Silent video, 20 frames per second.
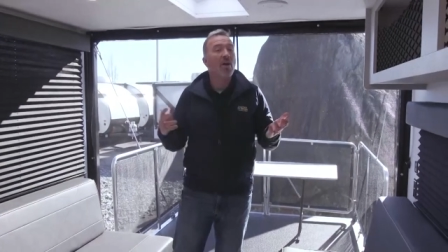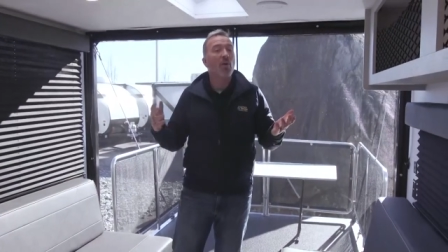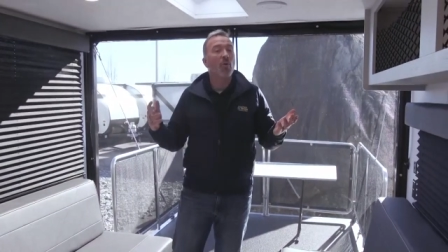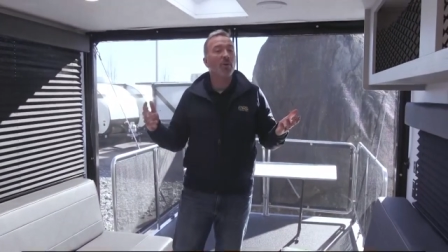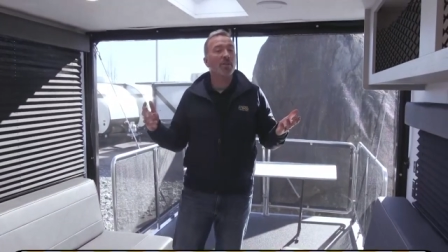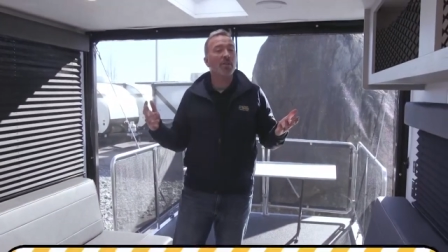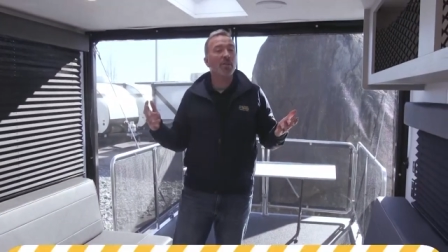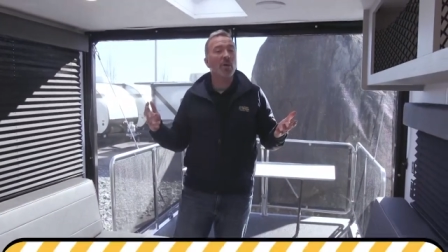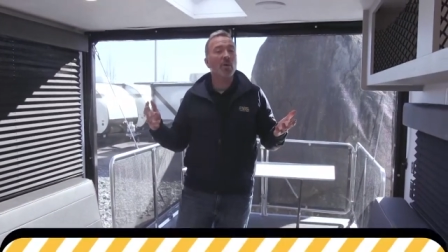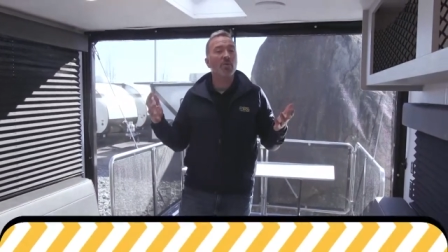
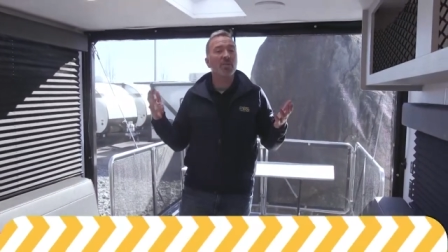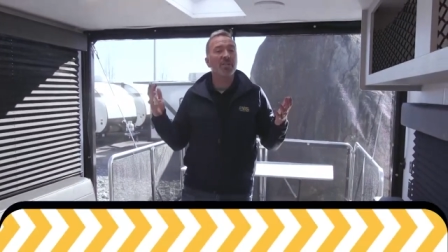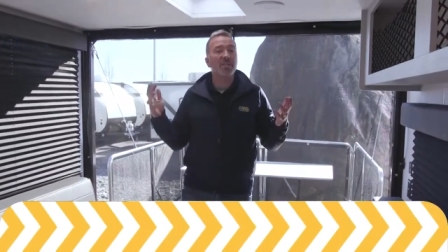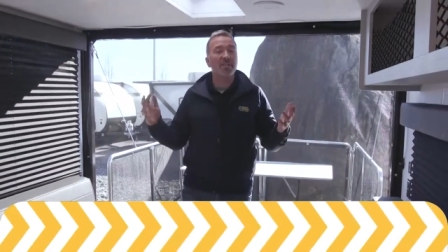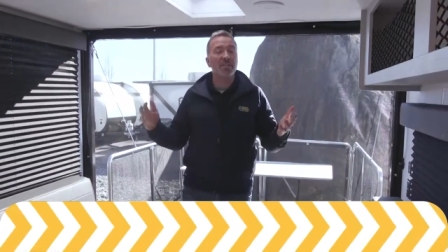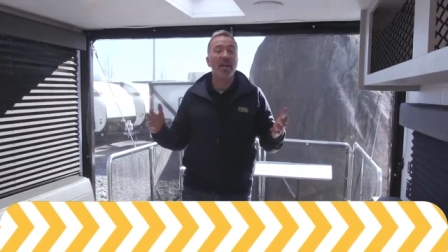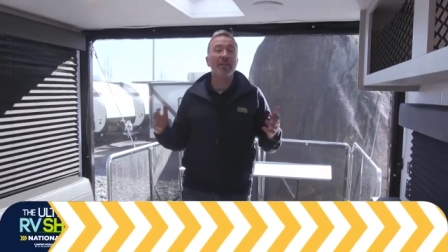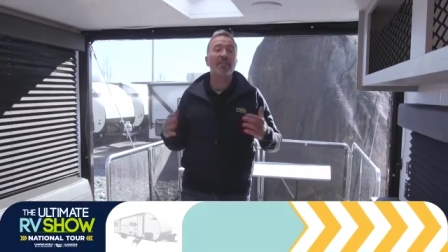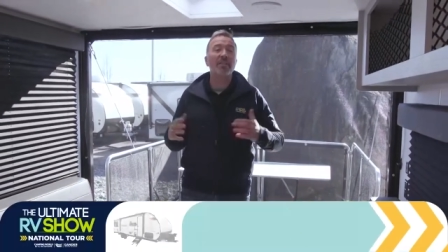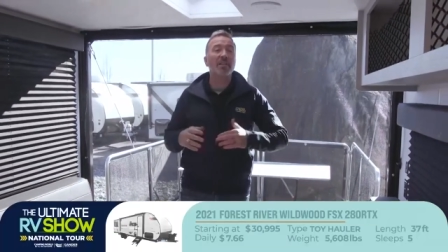or as low as
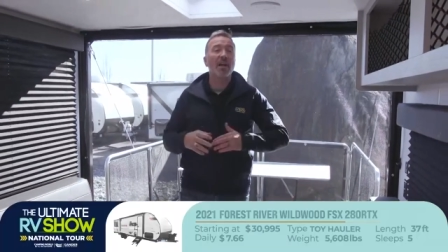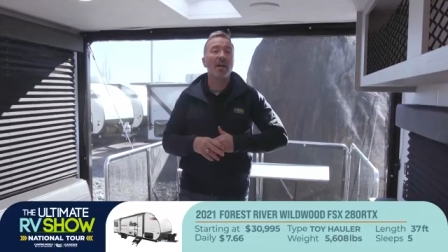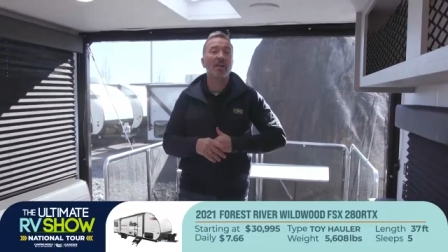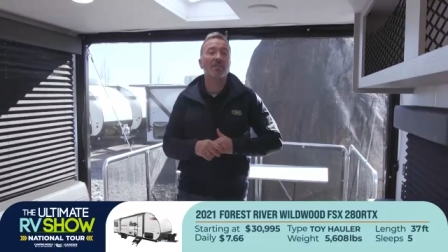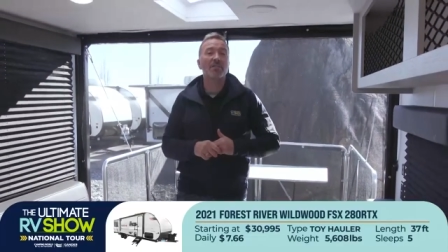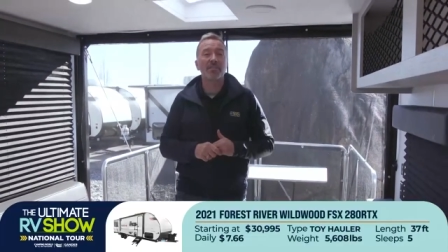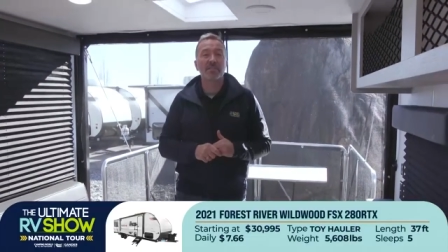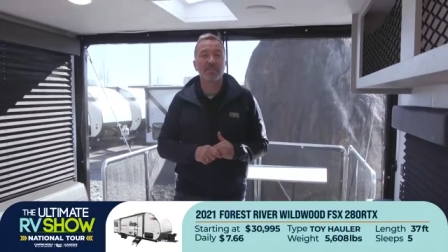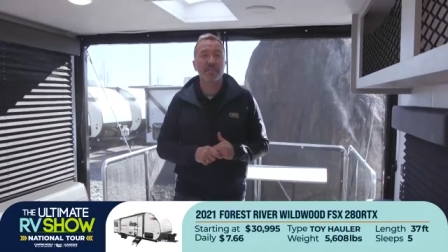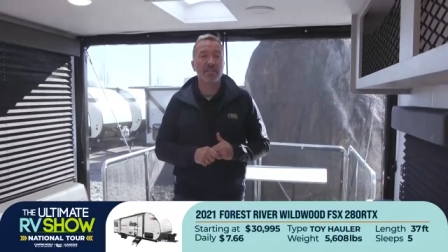
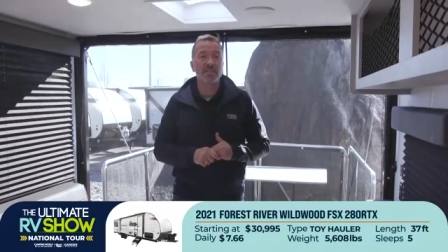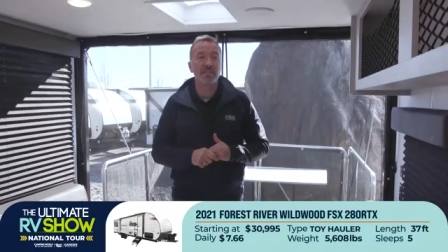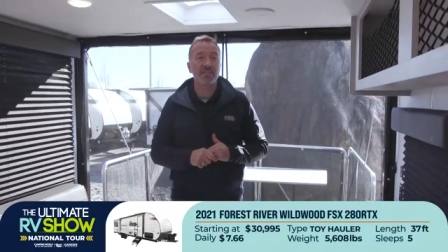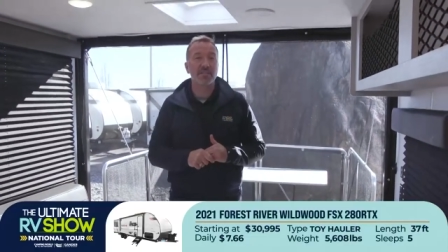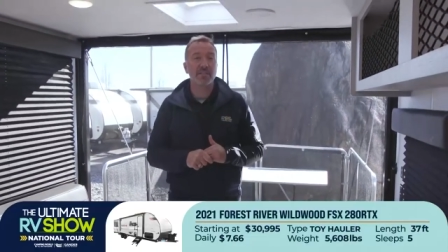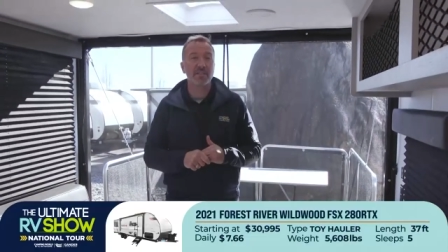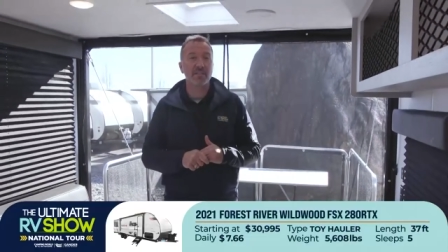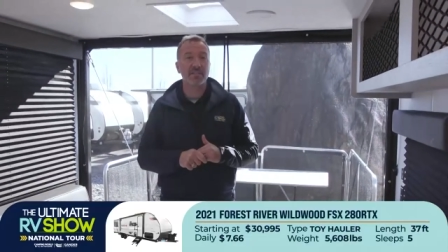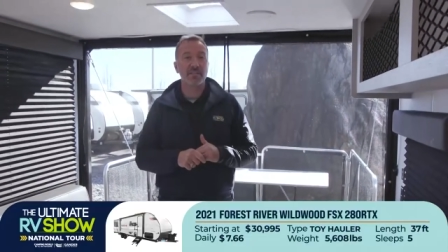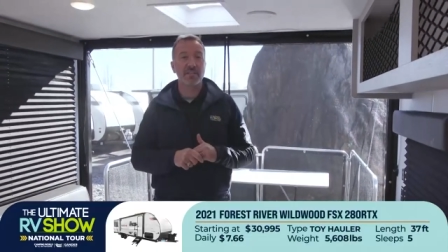
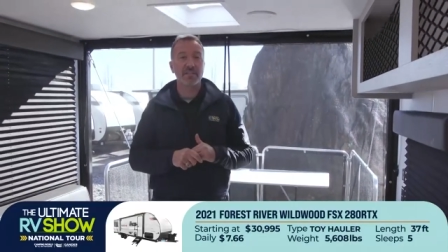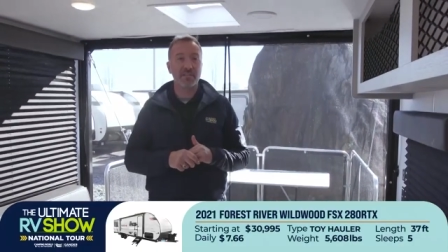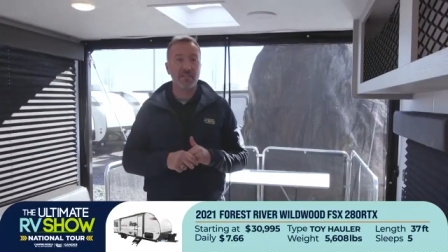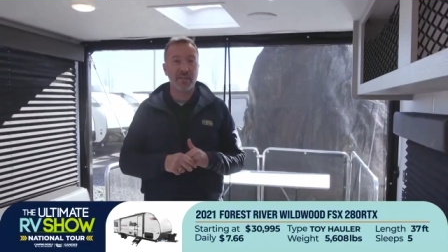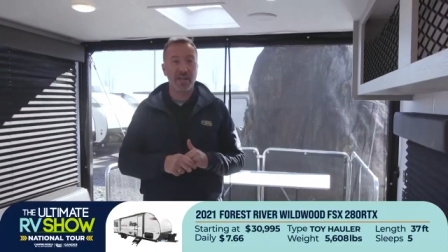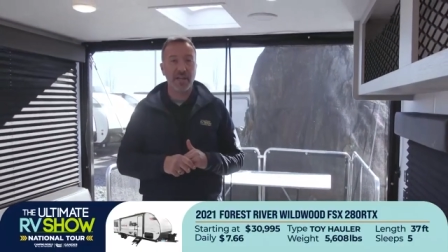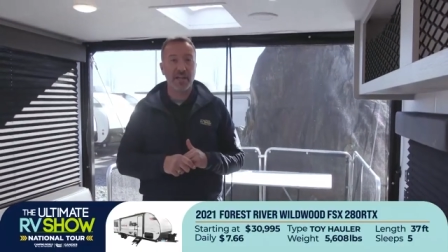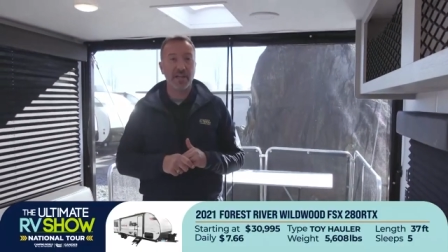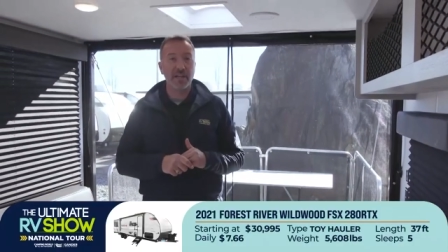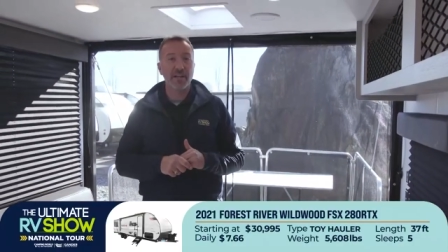$7.66 a
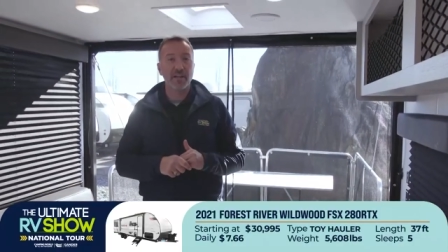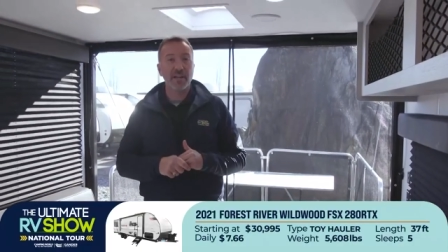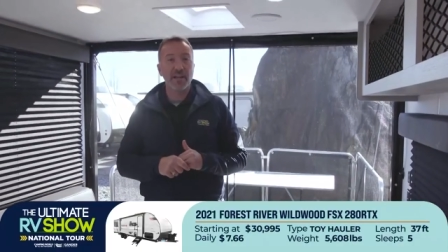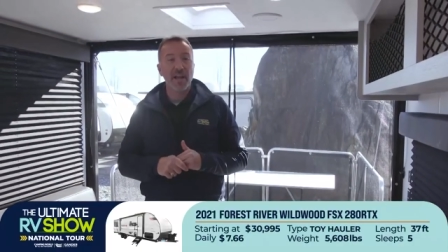day.